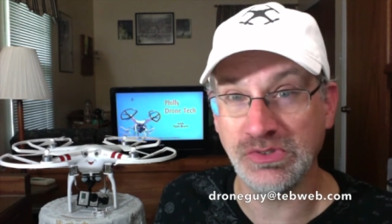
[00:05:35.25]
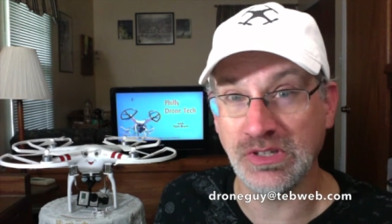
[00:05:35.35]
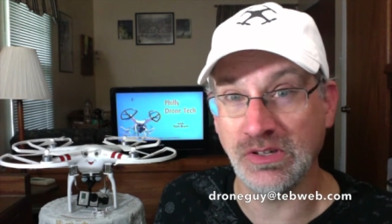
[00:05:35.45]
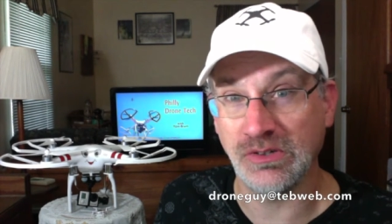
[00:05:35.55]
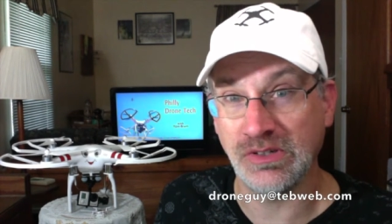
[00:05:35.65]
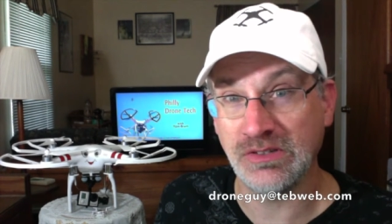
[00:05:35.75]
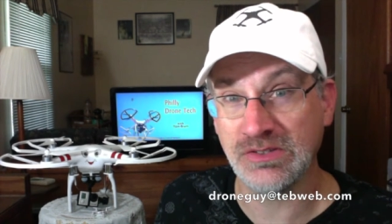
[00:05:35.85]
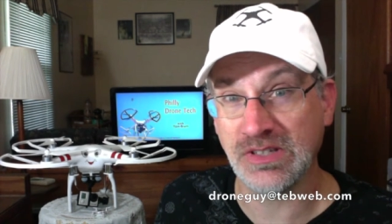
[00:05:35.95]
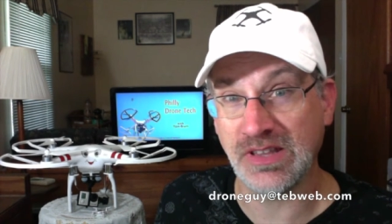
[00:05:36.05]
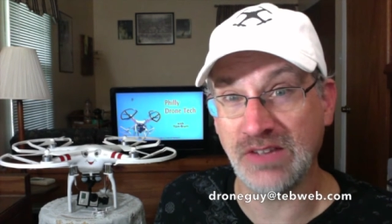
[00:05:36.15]
So it
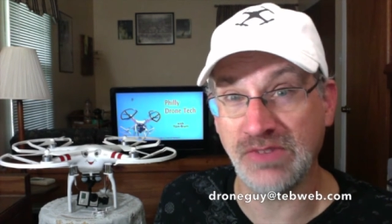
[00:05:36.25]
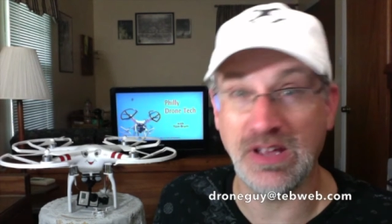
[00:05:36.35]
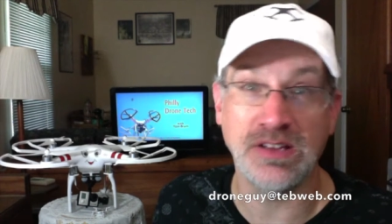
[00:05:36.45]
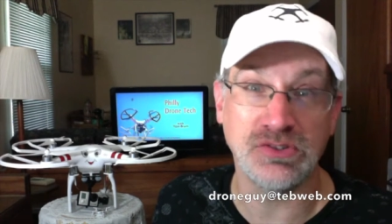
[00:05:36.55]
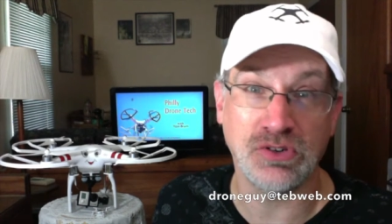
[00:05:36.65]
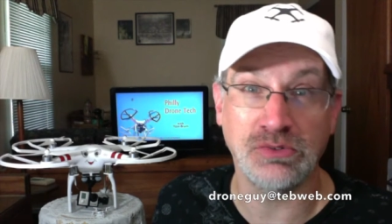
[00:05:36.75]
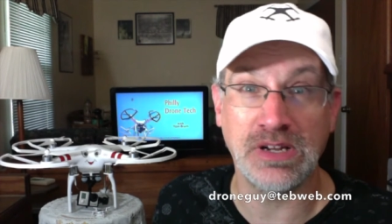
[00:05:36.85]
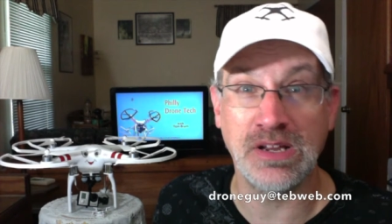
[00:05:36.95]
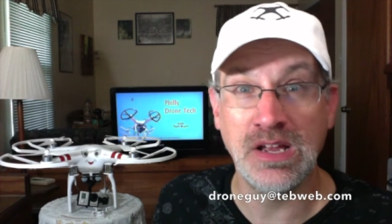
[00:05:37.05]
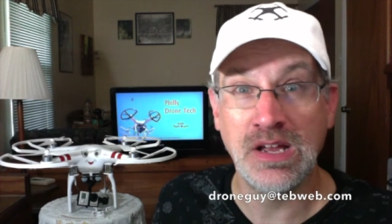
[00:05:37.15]
looks like the FAA is already